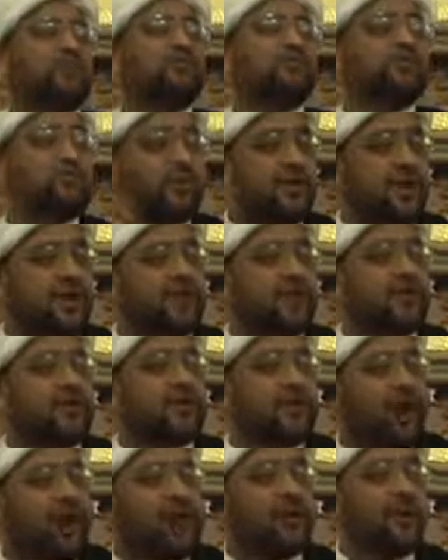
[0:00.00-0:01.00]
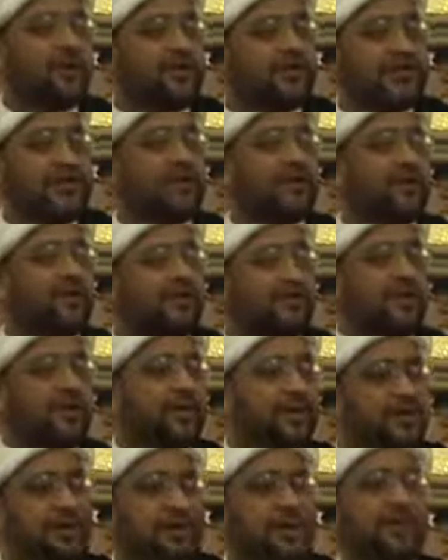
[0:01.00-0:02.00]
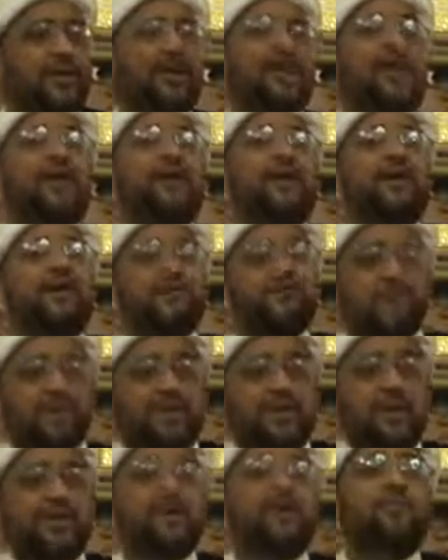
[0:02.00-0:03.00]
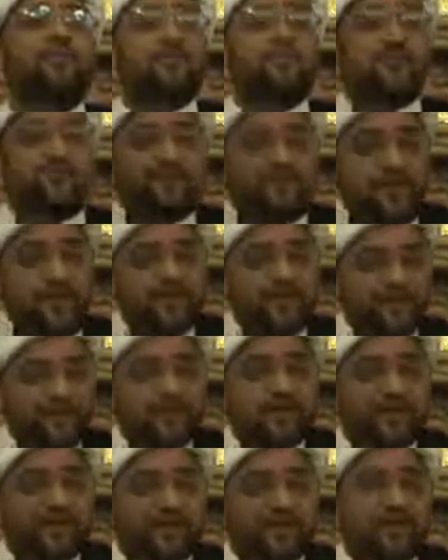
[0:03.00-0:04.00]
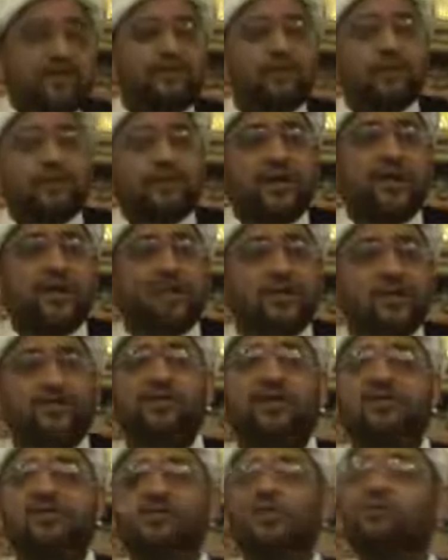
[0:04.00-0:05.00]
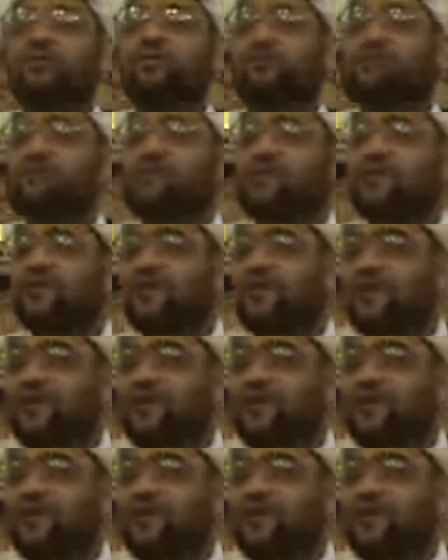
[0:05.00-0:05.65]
extreme and complicated and abundant that you need a professional to tell you